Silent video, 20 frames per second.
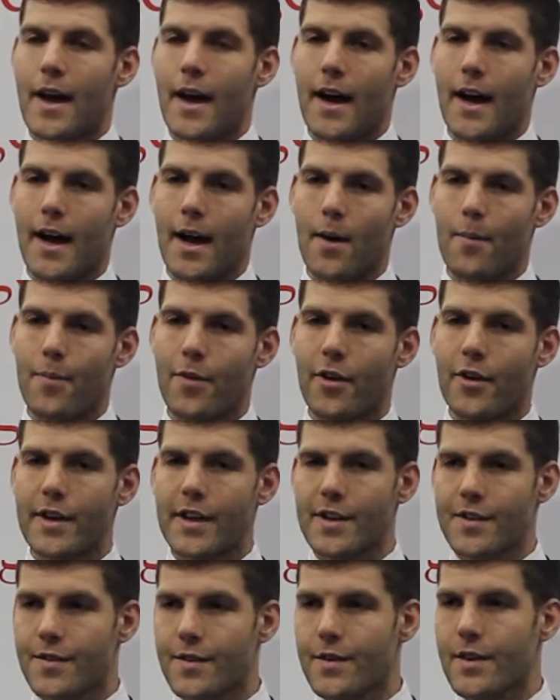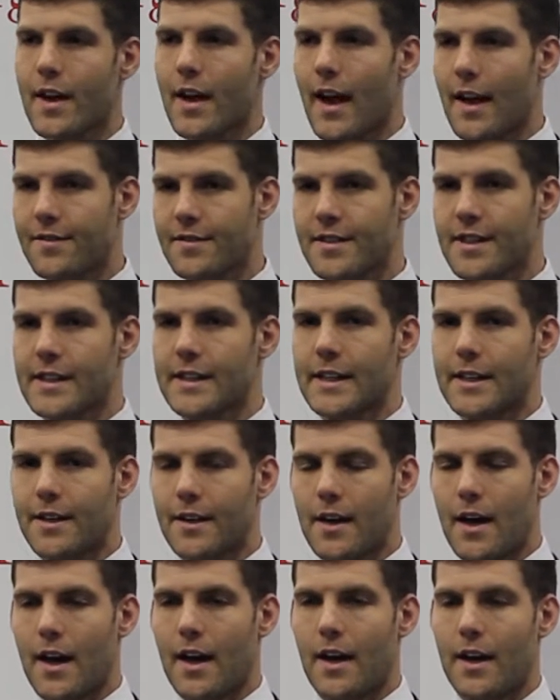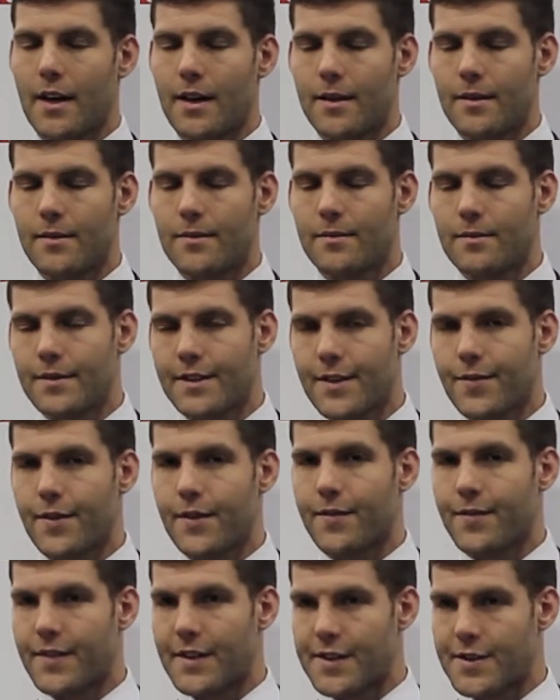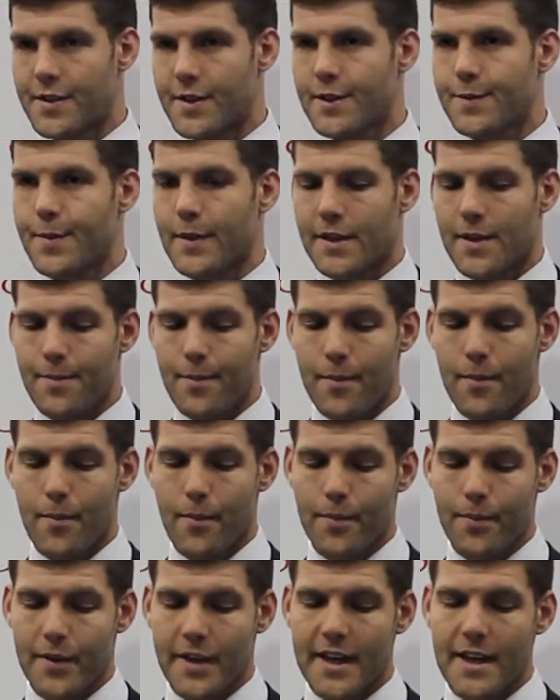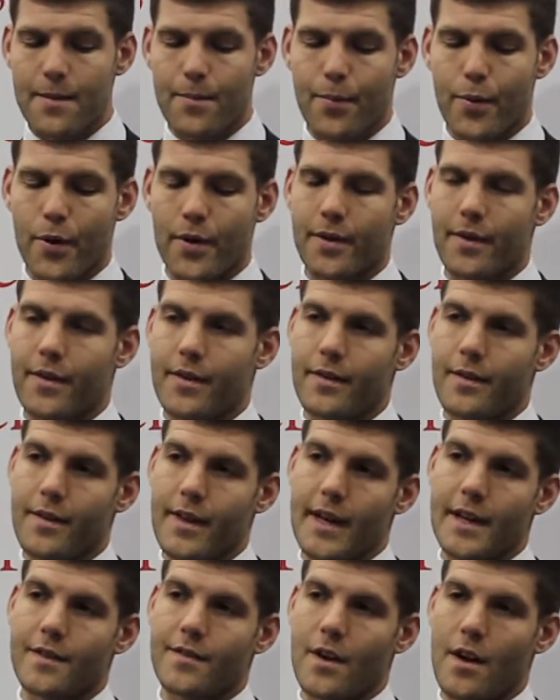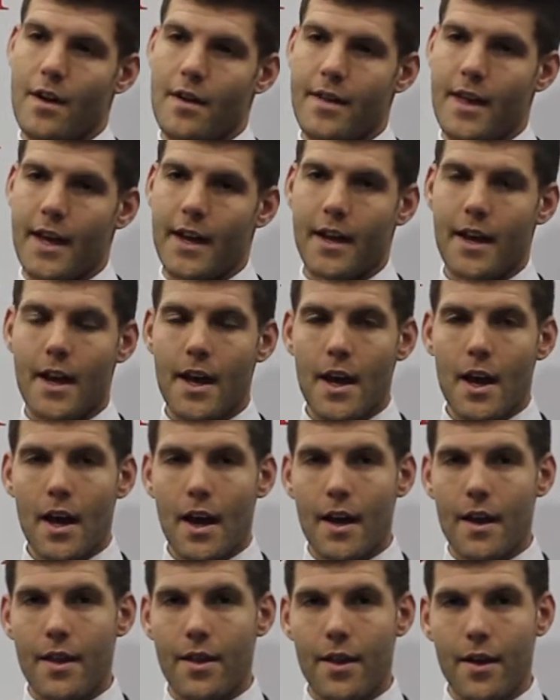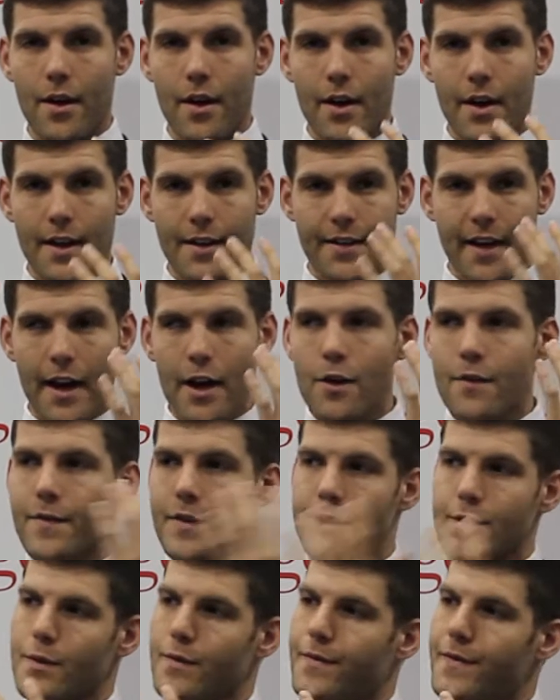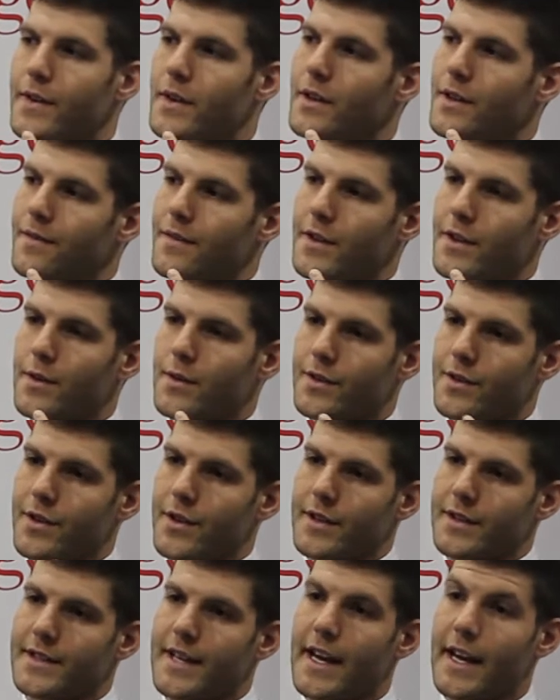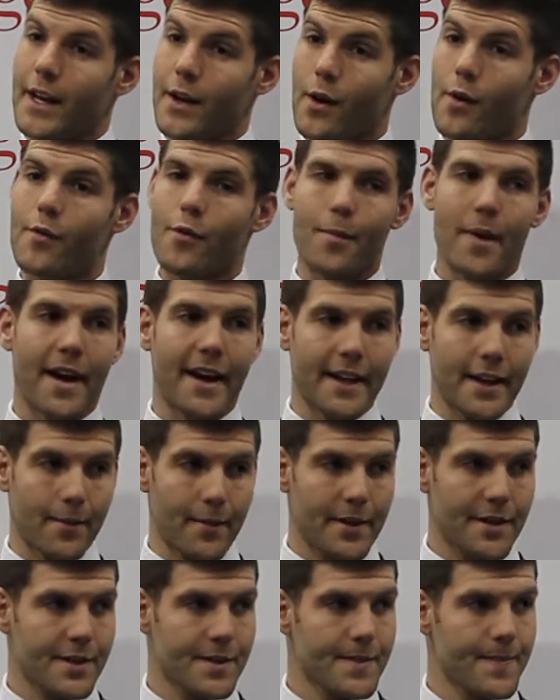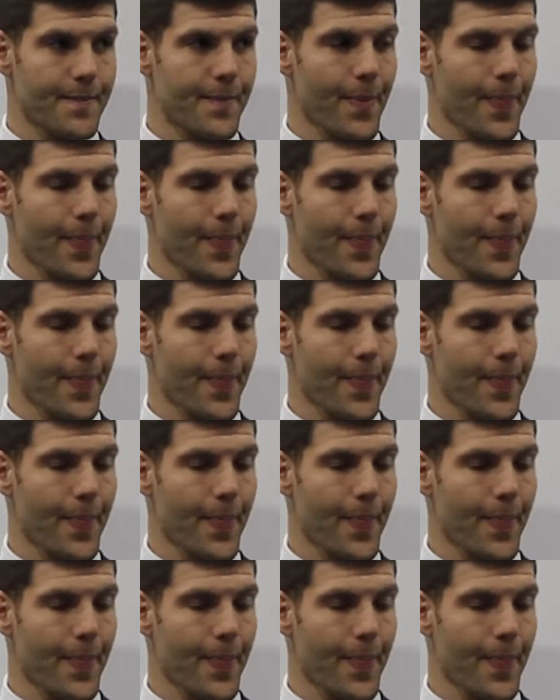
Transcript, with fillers: Um, they each have slightly di- uh, different features, but the key important things are that the entire visual field of the user is taken over by an image,